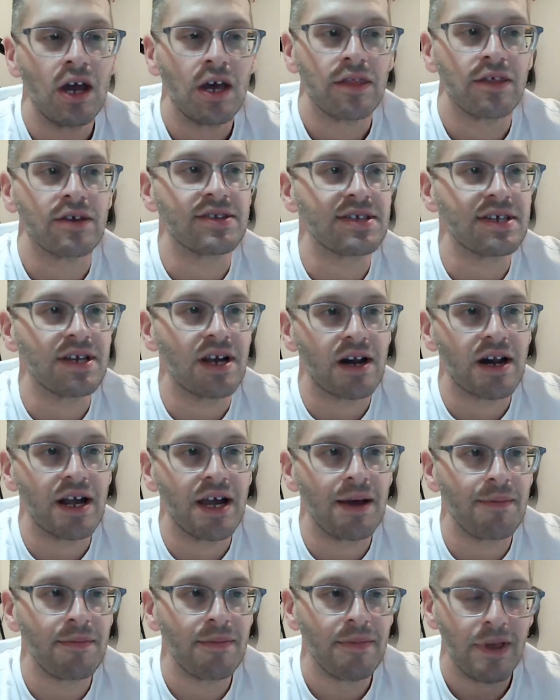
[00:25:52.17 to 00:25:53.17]
The
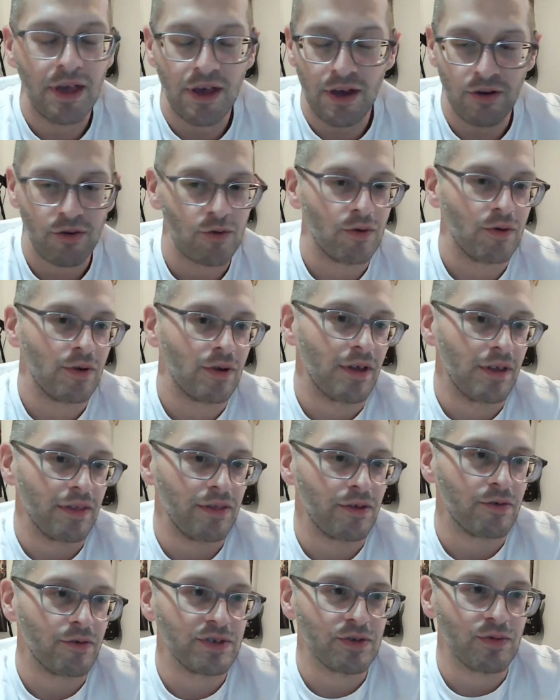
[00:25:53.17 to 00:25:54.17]
CRM,
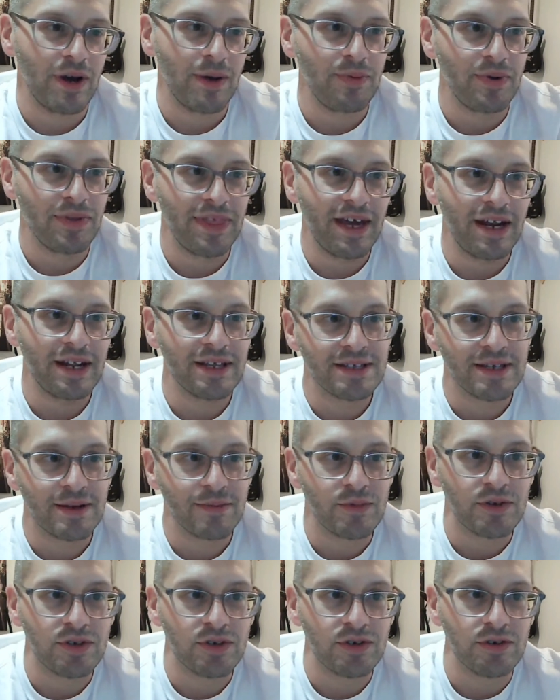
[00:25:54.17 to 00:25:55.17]
the reason why I put that as
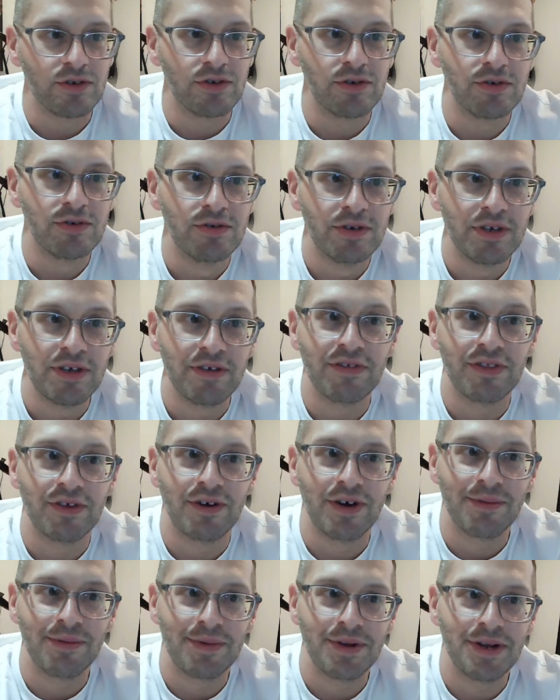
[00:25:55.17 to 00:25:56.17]
number two, even though
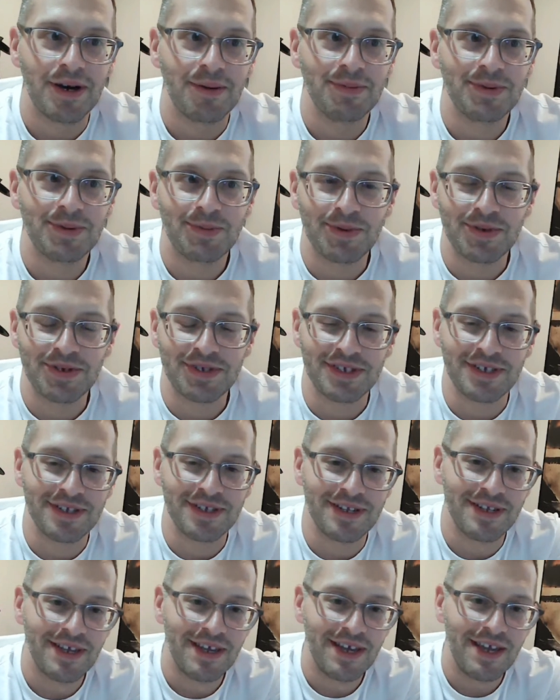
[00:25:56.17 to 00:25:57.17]
I'm an ops
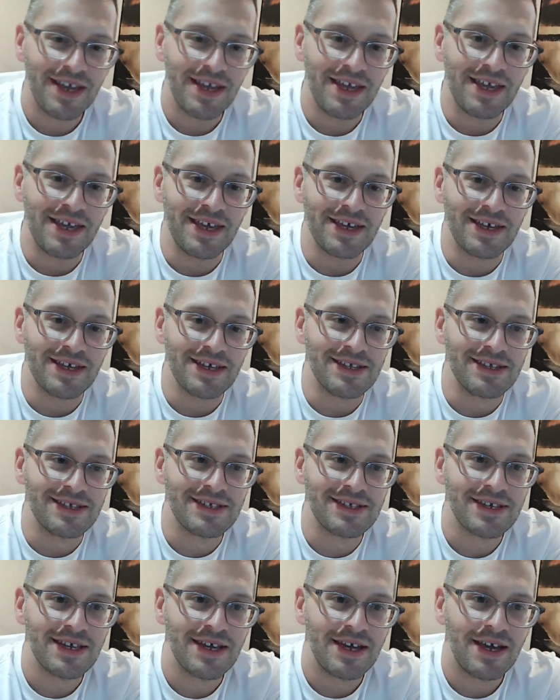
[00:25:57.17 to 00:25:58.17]
person,
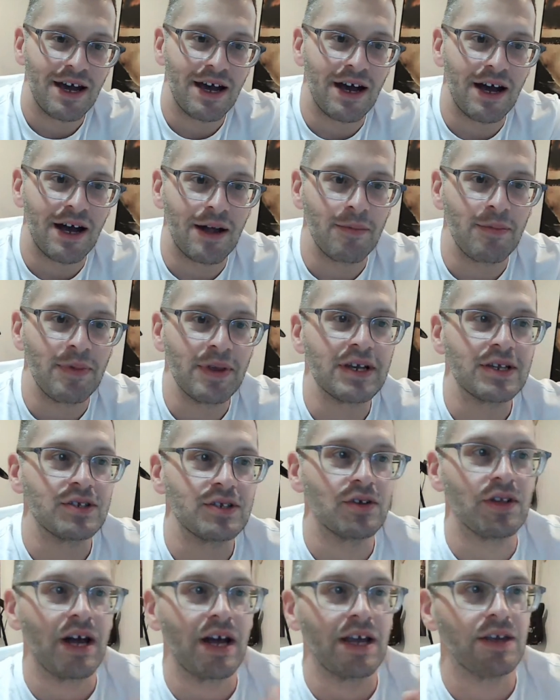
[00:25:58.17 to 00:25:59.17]
is because
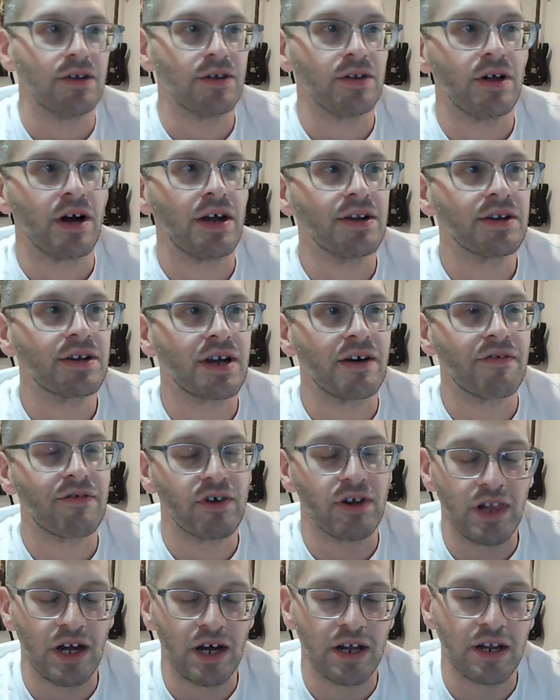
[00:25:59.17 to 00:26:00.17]
you'll uncover
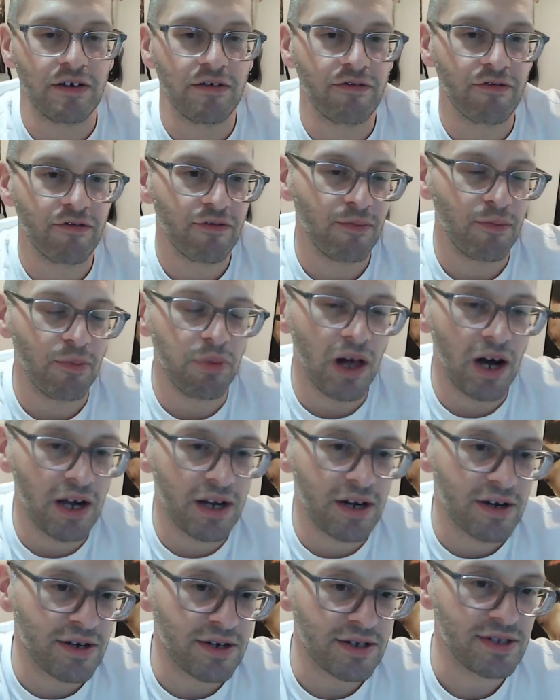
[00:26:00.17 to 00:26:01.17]
a lot of
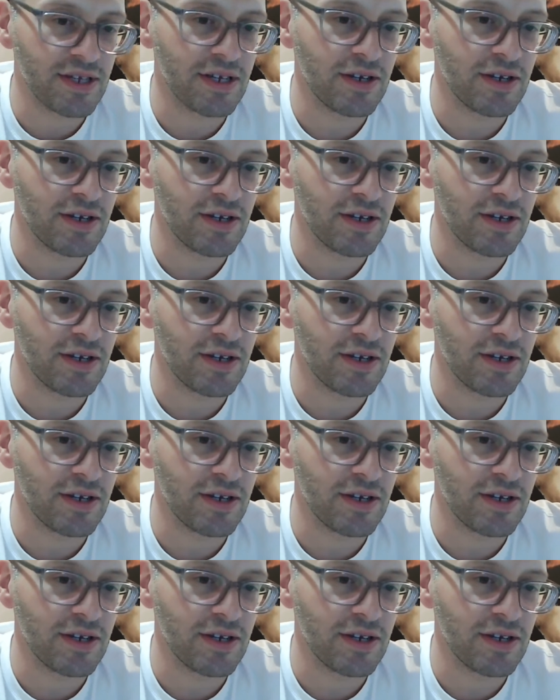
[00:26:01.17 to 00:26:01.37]
blockers that